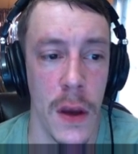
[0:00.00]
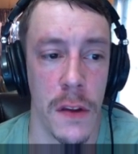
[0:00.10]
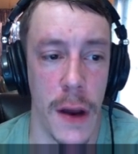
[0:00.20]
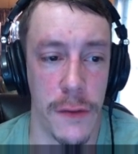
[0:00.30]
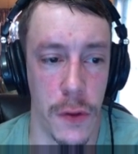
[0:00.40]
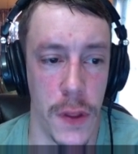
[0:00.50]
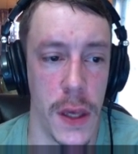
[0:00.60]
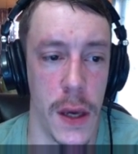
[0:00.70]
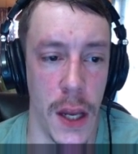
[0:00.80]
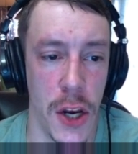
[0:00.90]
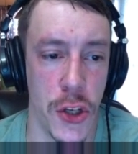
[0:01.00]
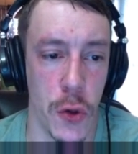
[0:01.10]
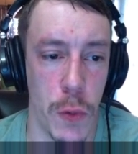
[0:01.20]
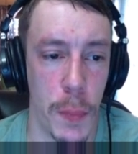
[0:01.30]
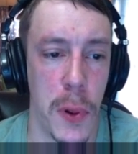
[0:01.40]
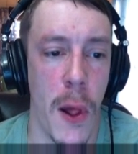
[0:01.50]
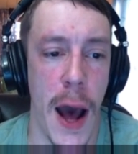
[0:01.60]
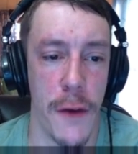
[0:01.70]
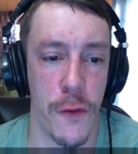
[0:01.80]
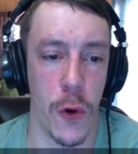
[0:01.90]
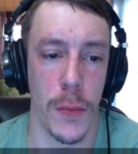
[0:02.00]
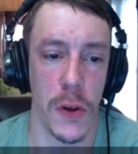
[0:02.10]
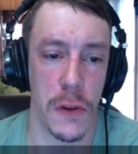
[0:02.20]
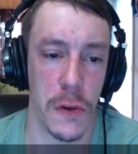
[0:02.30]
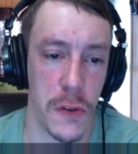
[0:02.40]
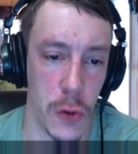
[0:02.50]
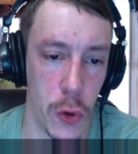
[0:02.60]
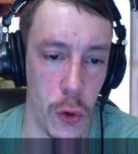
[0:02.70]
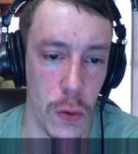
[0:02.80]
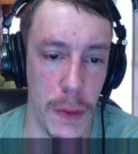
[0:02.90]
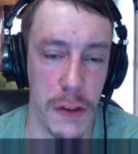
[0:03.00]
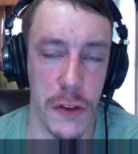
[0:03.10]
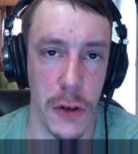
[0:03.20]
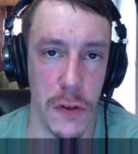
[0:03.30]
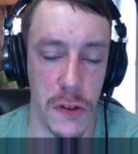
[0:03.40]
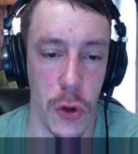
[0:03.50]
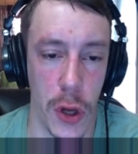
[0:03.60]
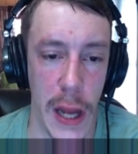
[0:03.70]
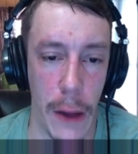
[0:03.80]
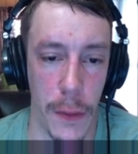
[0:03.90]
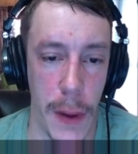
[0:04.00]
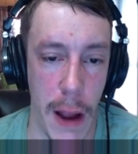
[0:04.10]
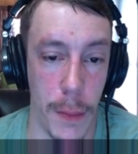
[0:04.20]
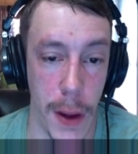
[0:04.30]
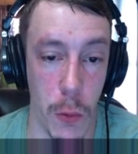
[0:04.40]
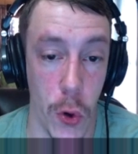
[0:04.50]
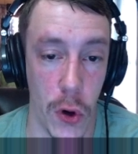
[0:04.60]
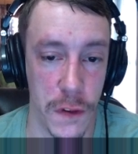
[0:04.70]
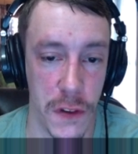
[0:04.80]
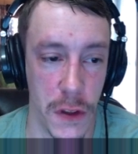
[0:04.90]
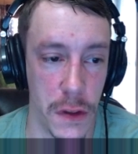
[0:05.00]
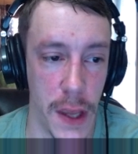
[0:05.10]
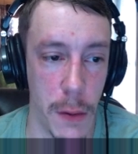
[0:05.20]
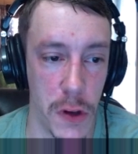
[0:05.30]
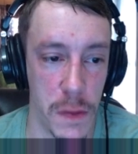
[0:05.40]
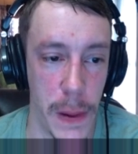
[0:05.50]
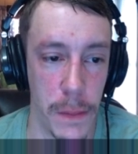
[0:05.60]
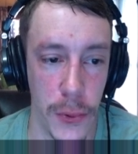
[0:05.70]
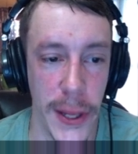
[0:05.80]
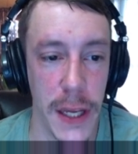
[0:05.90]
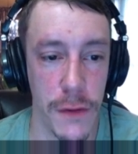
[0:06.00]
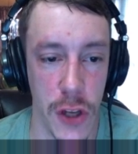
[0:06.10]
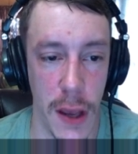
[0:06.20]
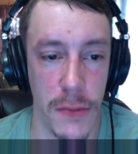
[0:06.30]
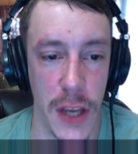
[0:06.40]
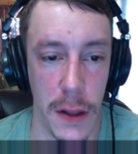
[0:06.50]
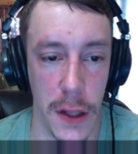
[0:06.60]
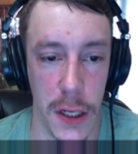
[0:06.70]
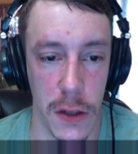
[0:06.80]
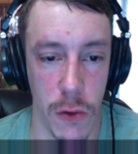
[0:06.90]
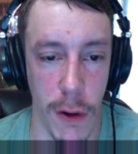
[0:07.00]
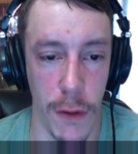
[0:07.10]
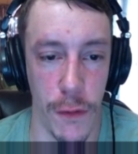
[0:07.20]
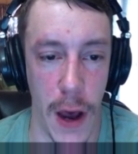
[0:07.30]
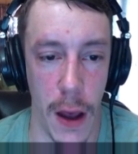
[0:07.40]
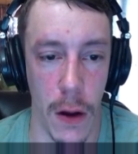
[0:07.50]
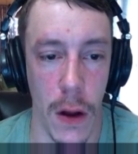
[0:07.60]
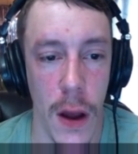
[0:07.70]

So after the initial reply, forum users who misunderstood how the Pirate Bay works said so they would spend plenty of time downloading a torrent file